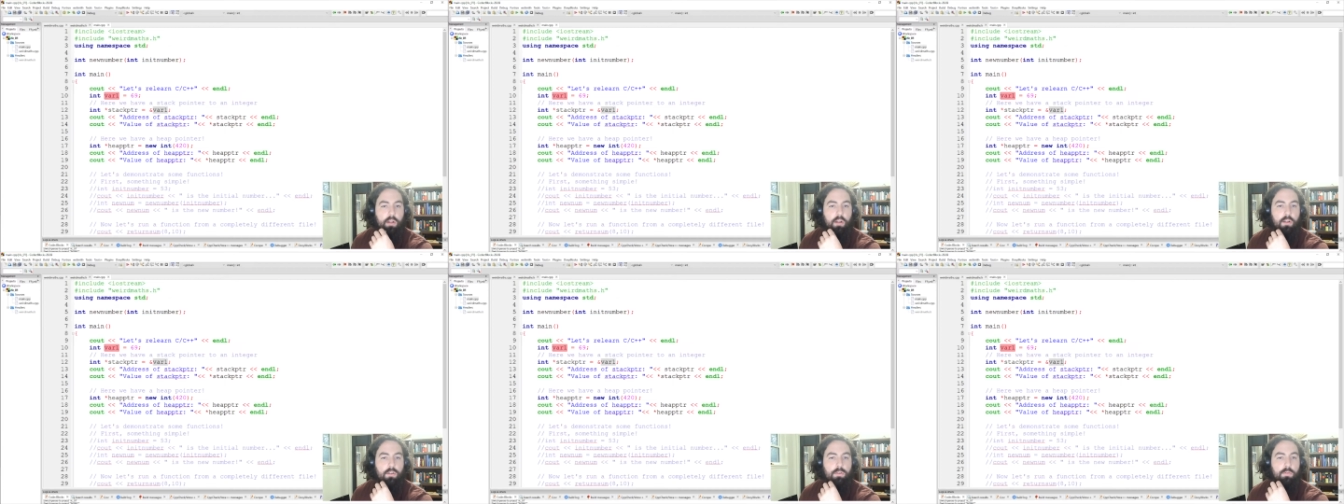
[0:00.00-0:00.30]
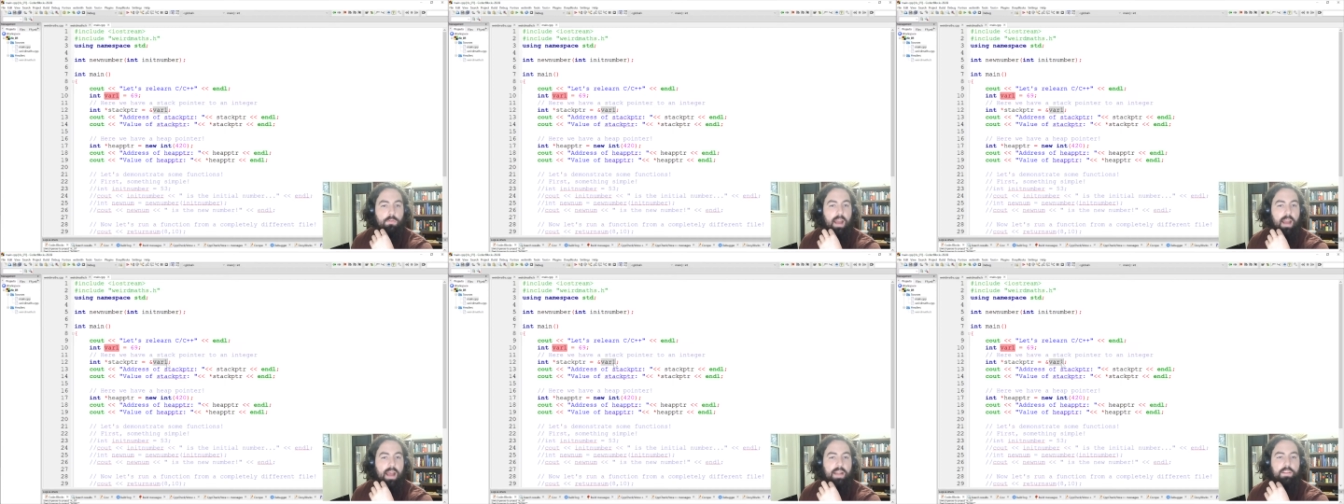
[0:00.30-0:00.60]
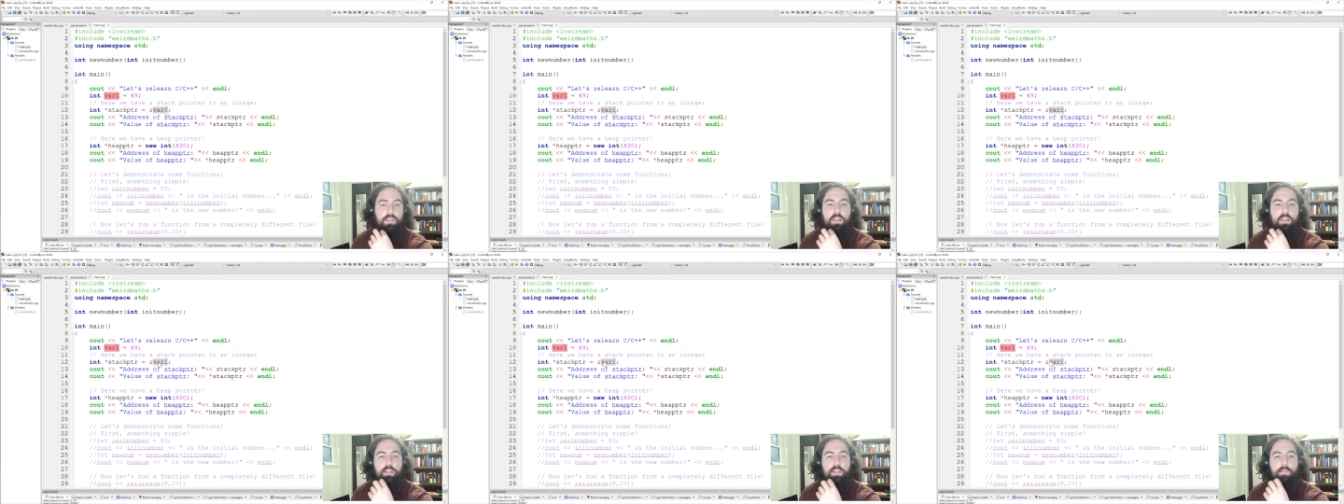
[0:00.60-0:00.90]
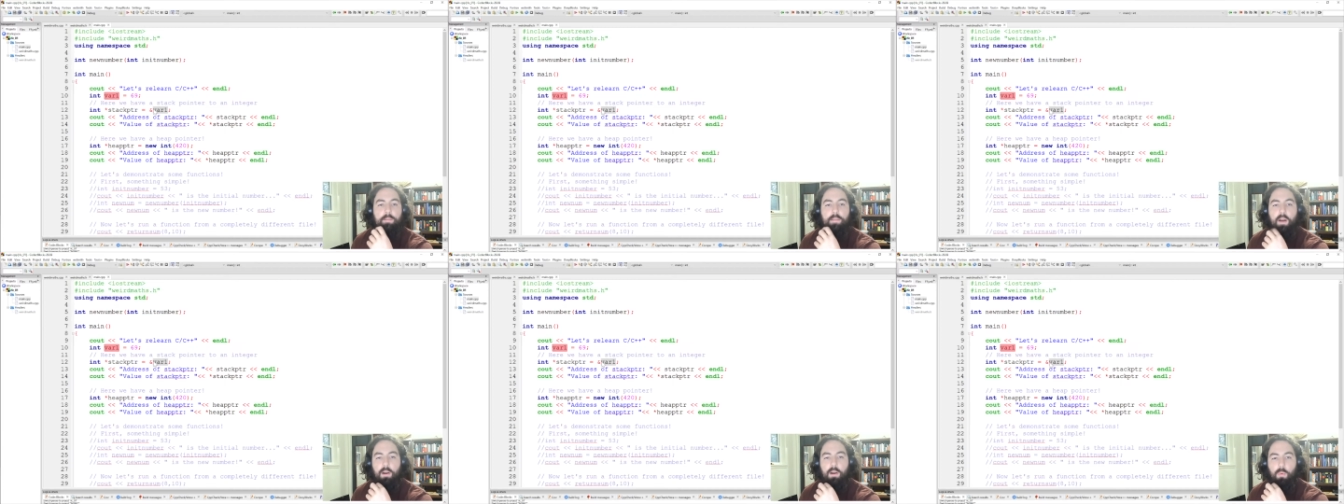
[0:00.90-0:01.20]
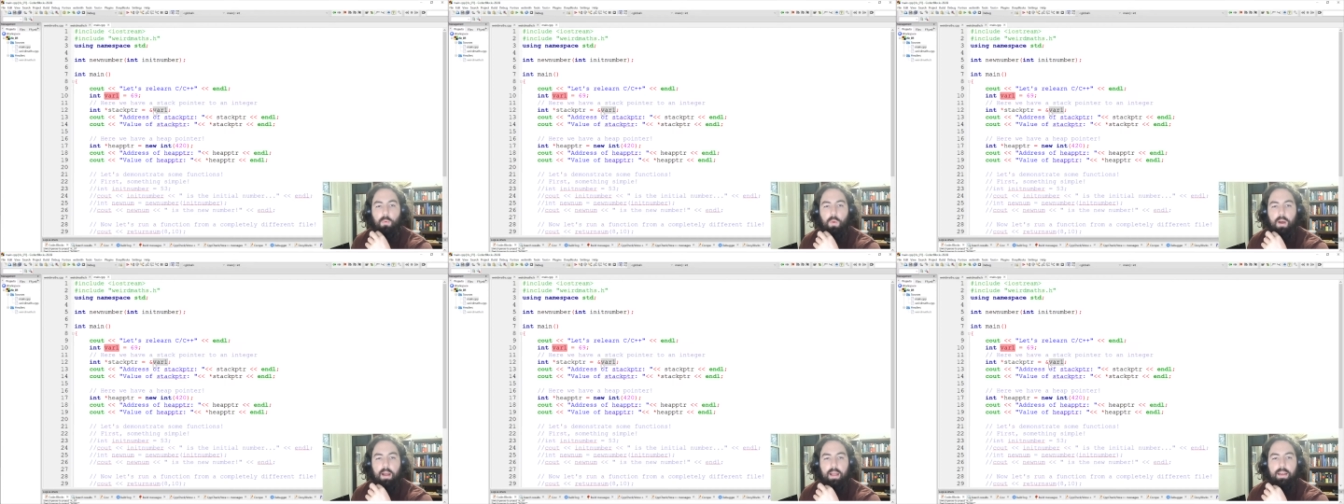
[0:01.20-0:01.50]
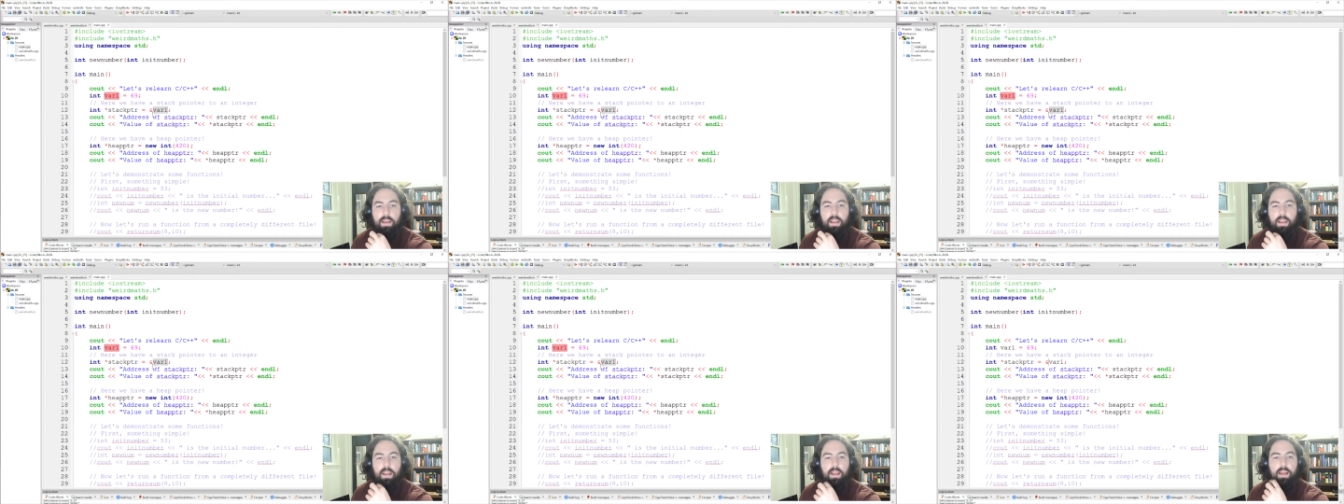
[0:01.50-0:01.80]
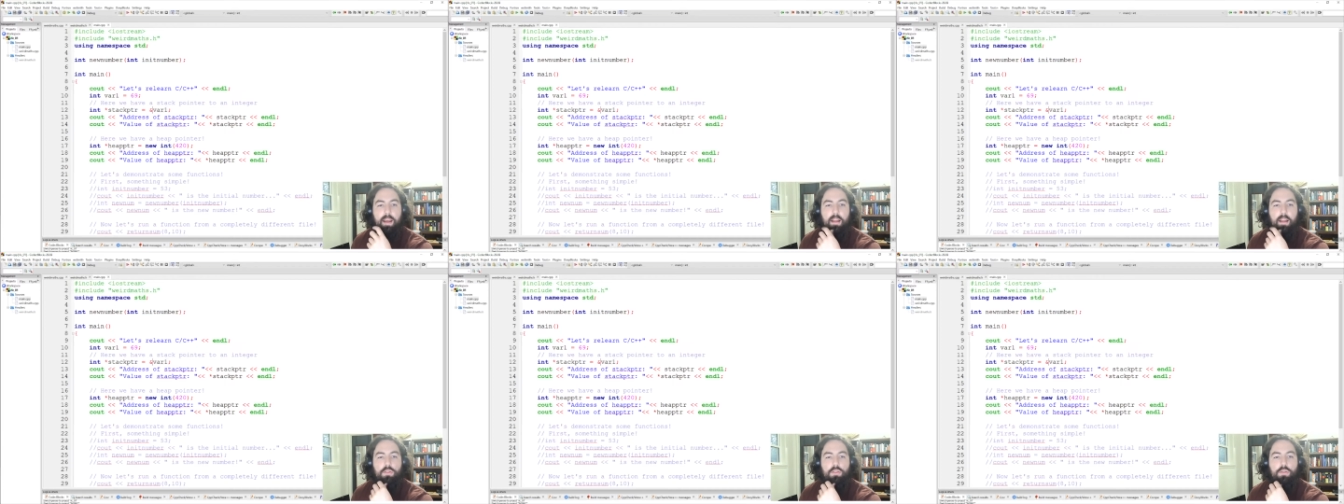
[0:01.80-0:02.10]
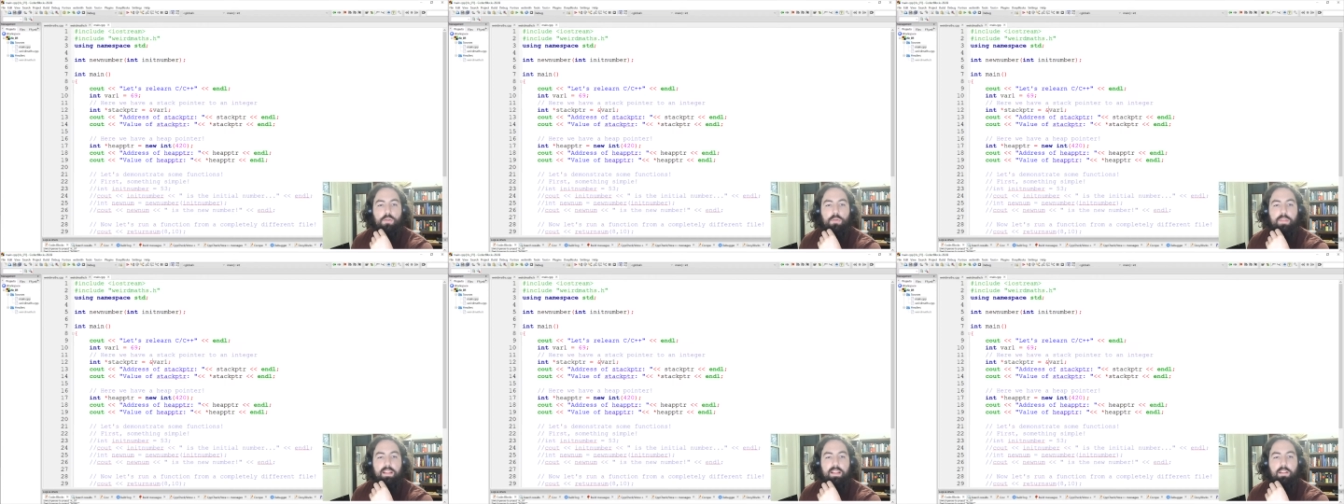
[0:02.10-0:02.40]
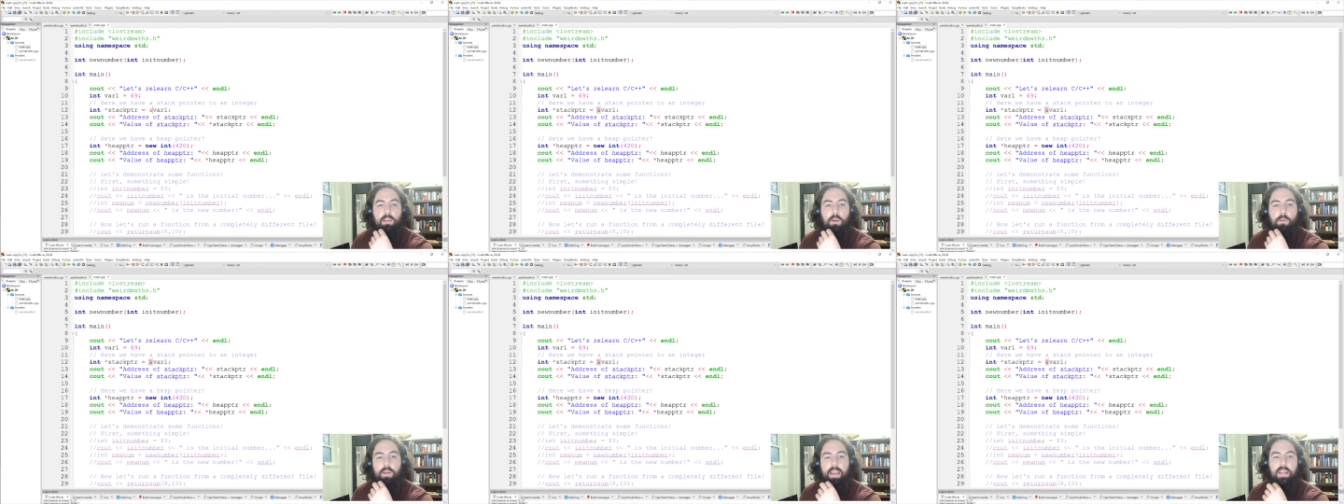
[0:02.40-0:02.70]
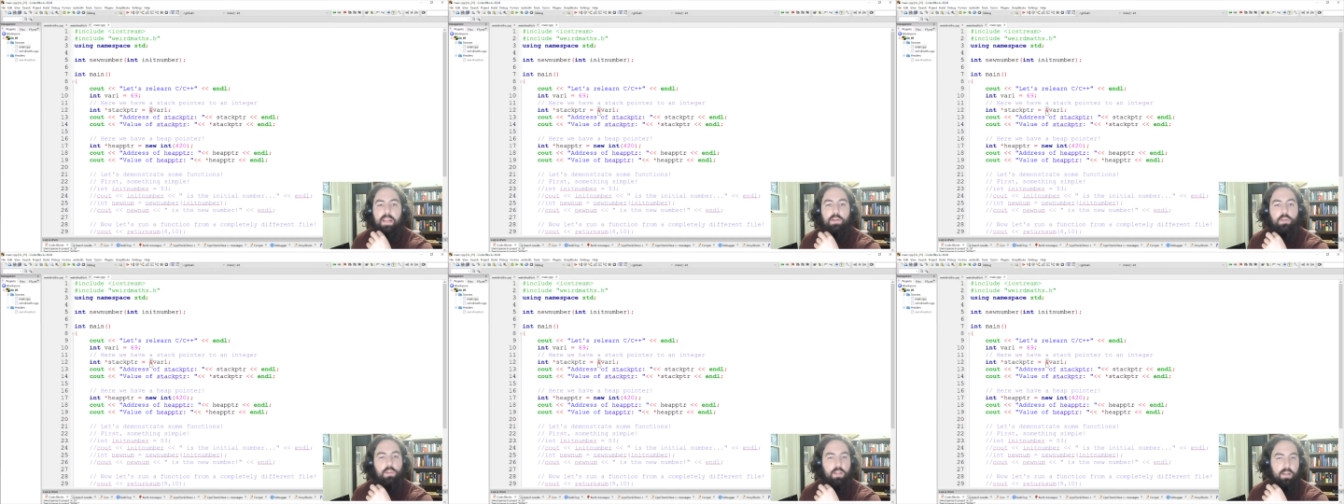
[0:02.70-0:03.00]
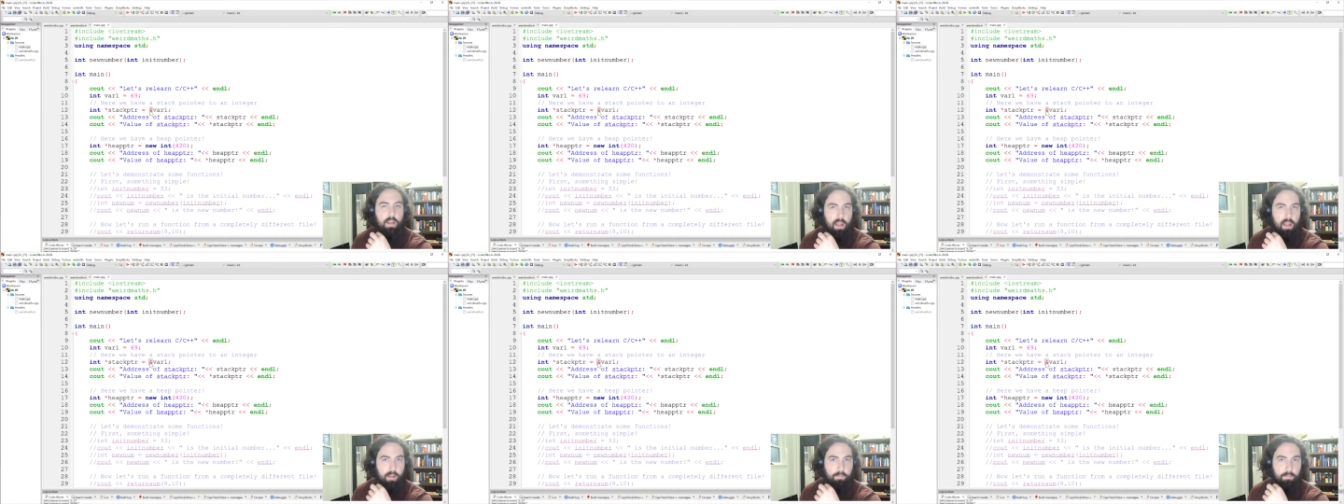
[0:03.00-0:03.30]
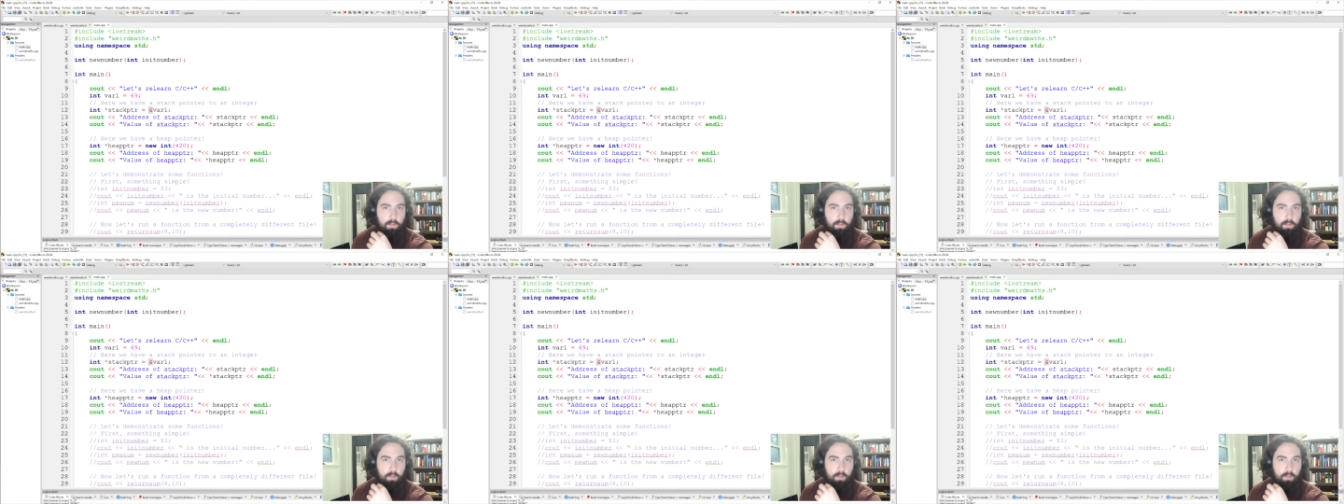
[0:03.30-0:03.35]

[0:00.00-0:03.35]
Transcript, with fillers: to not just var1, to the location of